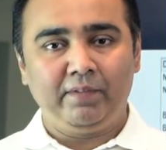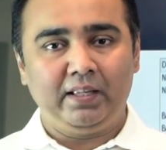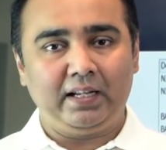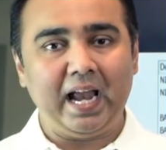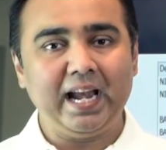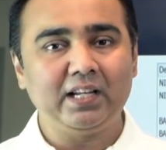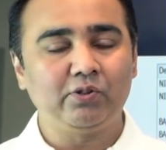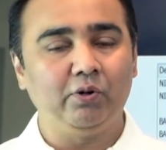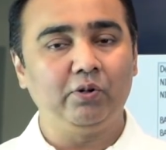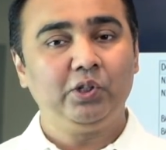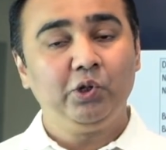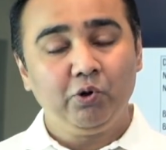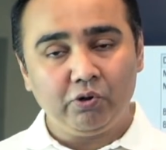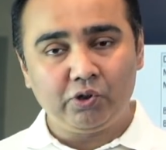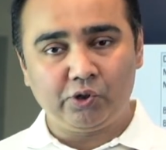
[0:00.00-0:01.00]
right? So
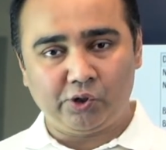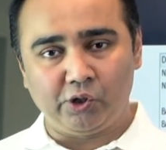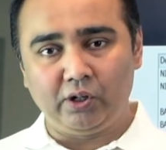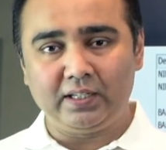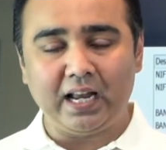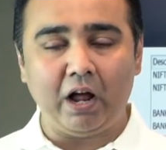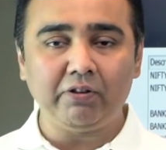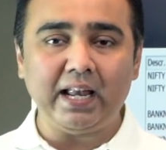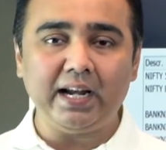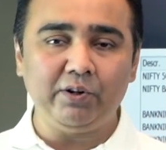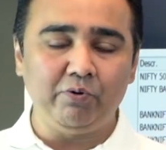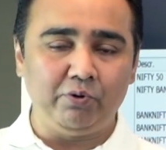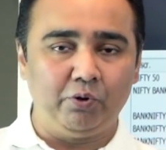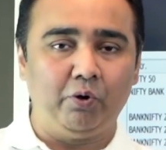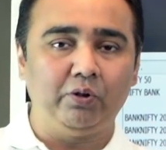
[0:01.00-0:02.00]
you should, now that
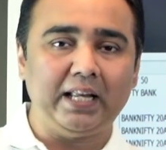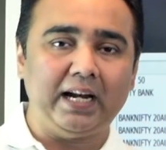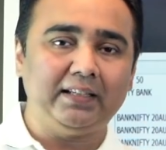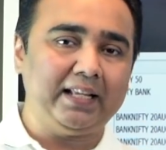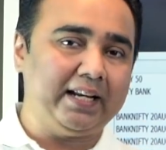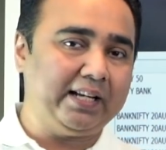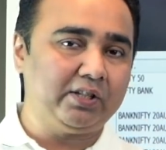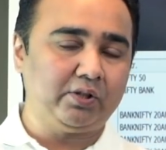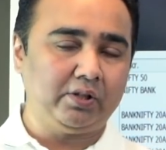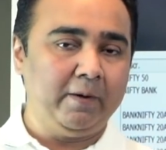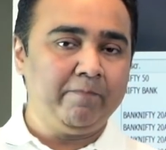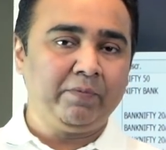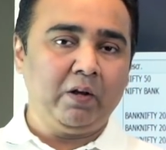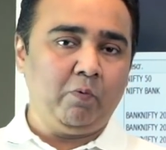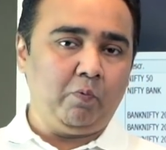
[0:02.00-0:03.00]
you know that there is
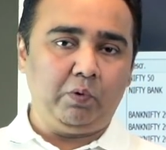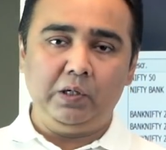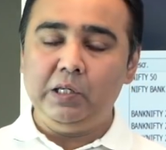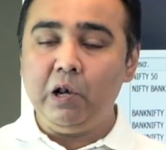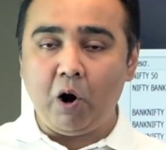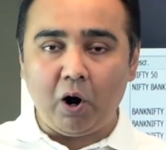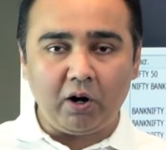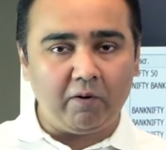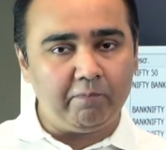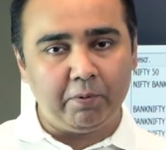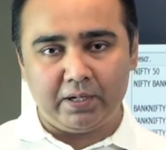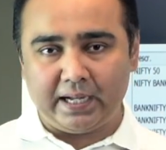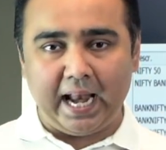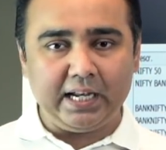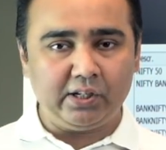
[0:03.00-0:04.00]
a lot of
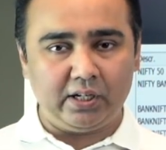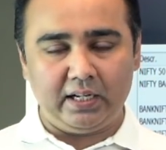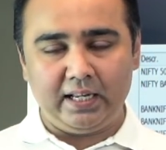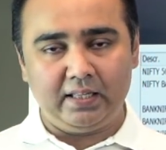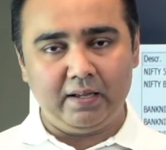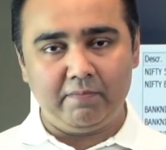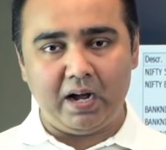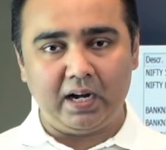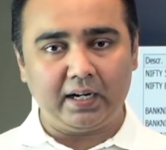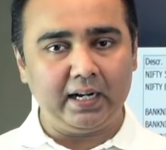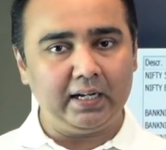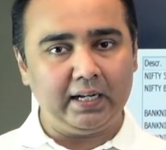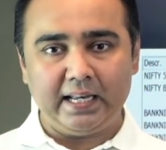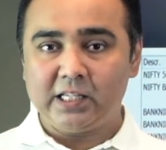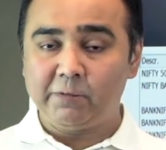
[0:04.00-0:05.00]
potential in the
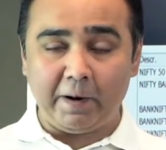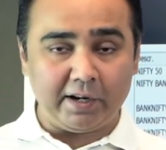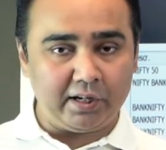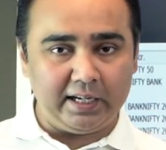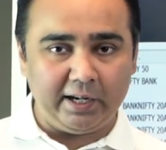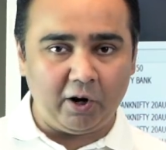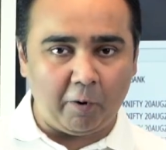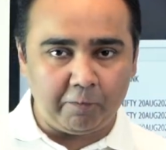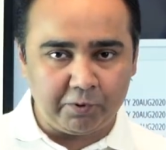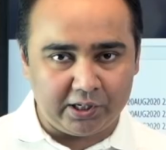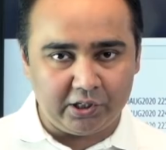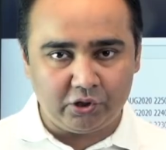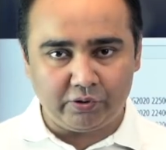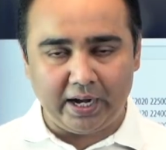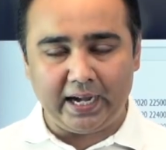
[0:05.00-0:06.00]
market, especially
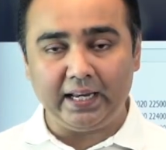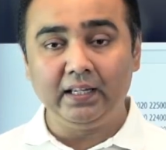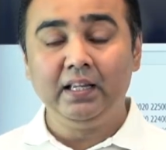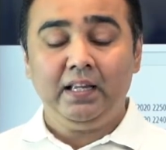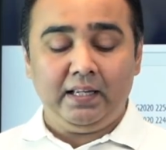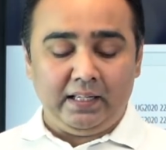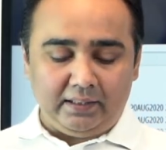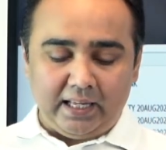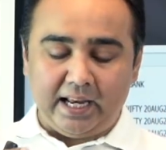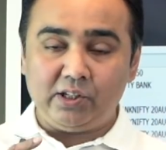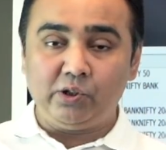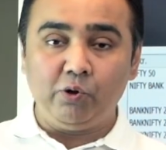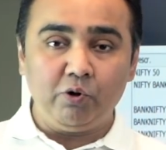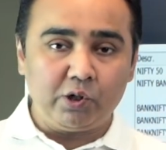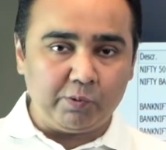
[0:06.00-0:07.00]
options trading, there is
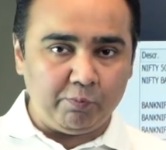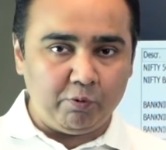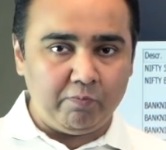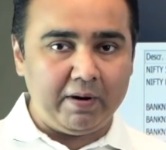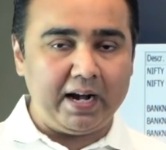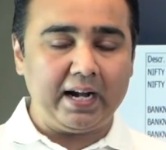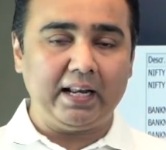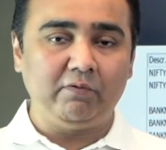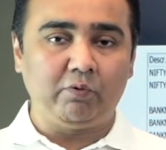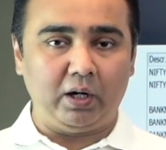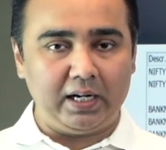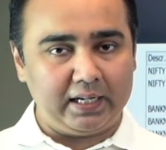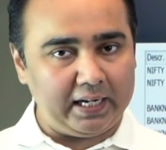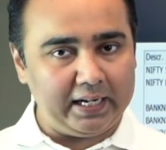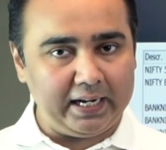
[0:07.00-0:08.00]
huge movement and
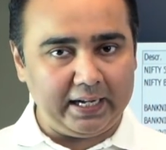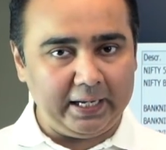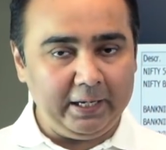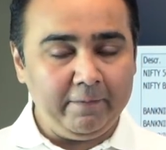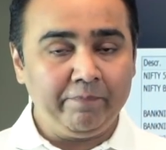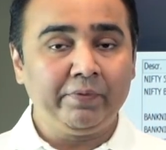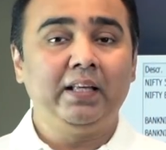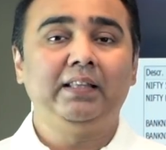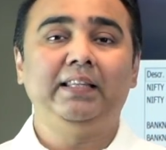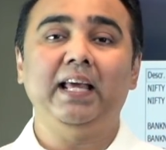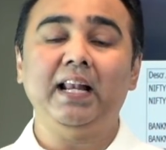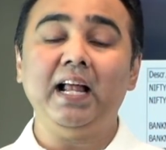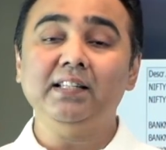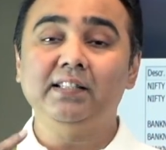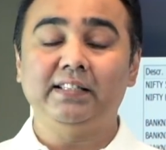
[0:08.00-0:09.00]
volatility. There
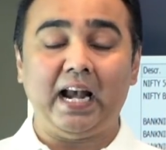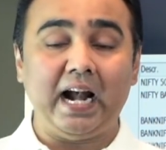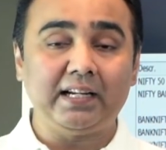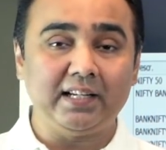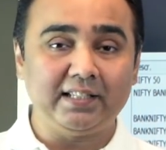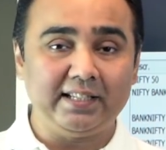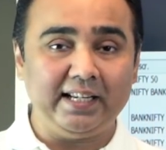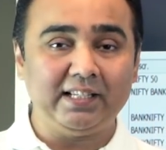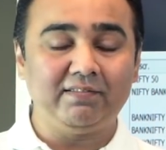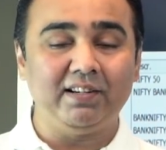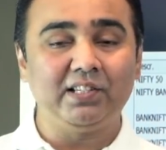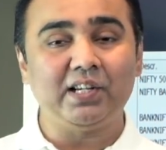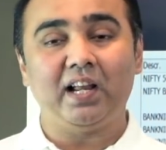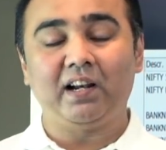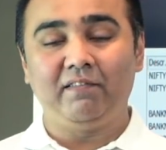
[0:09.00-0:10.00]
are strategies
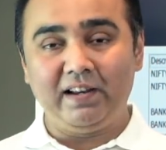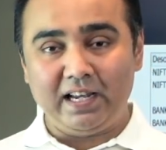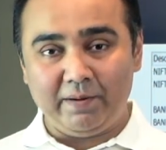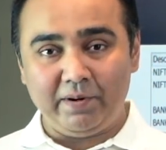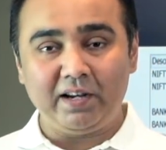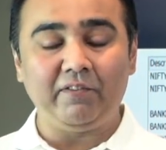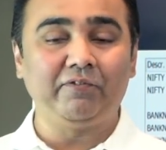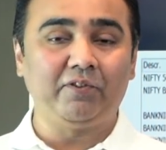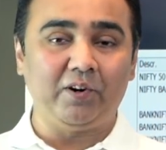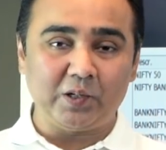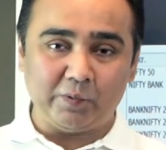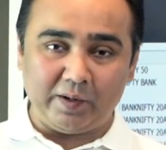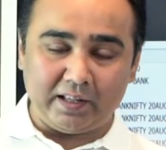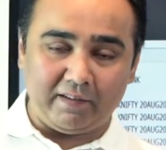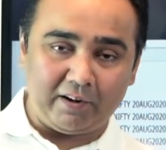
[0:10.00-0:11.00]
which are available, of course,
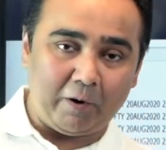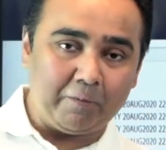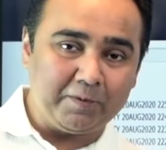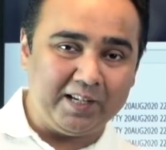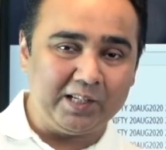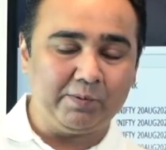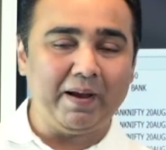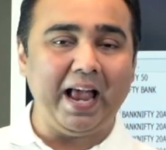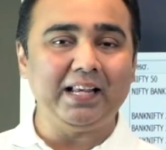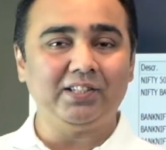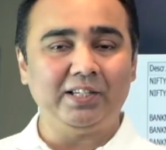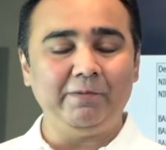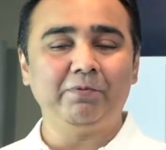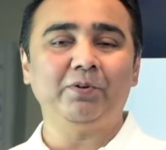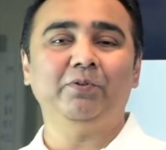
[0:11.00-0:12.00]
with our options
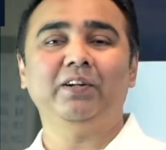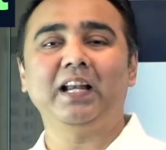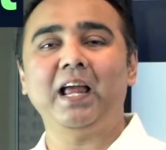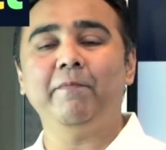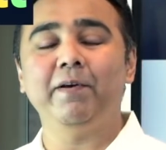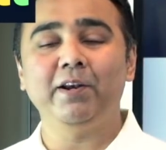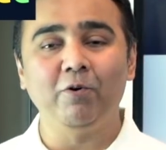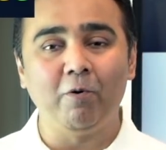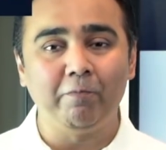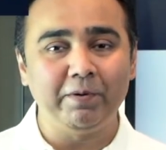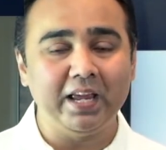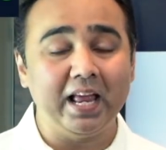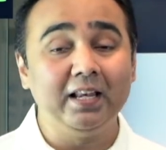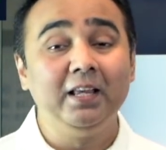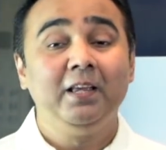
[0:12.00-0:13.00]
mastery program and
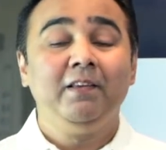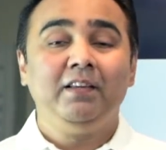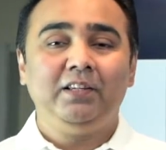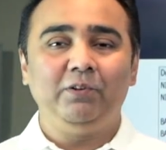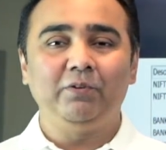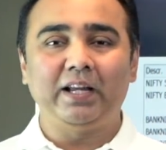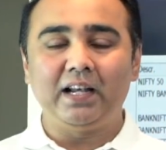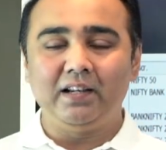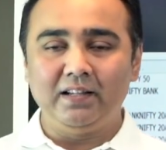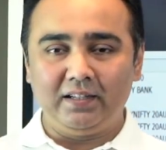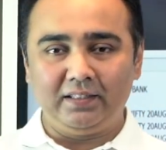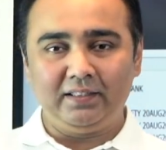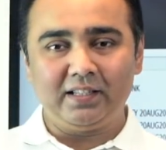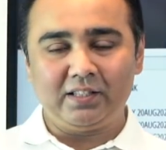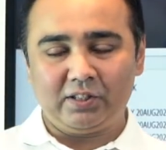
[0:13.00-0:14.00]
OPL. You can
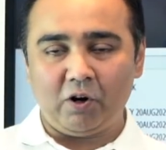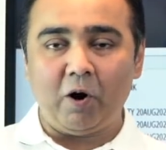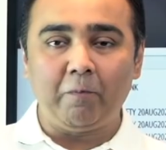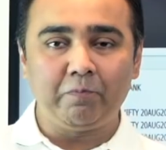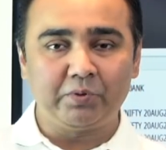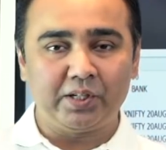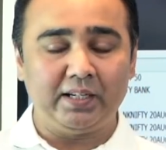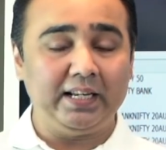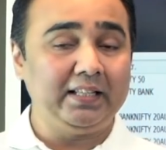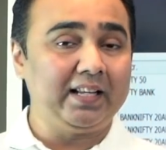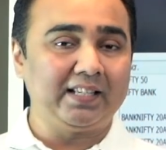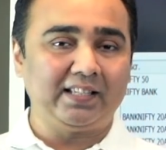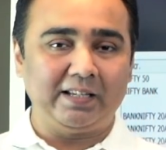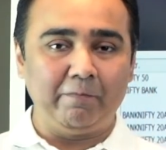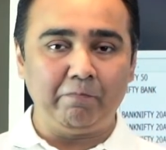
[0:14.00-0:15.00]
learn this option in the
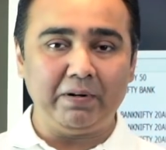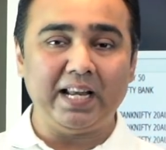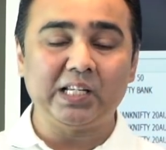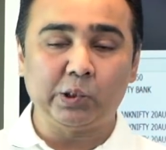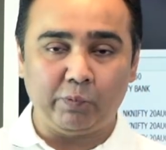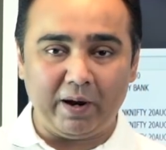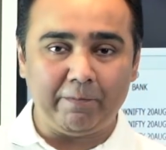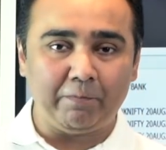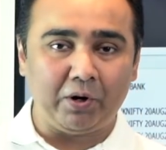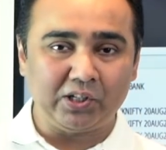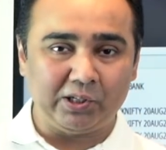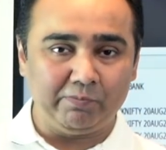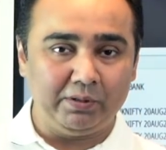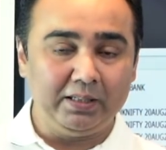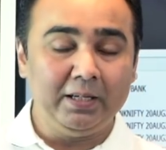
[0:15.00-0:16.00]
simplest way
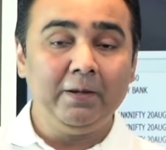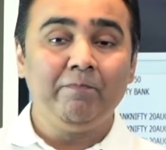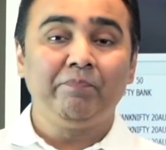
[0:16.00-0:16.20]
possible.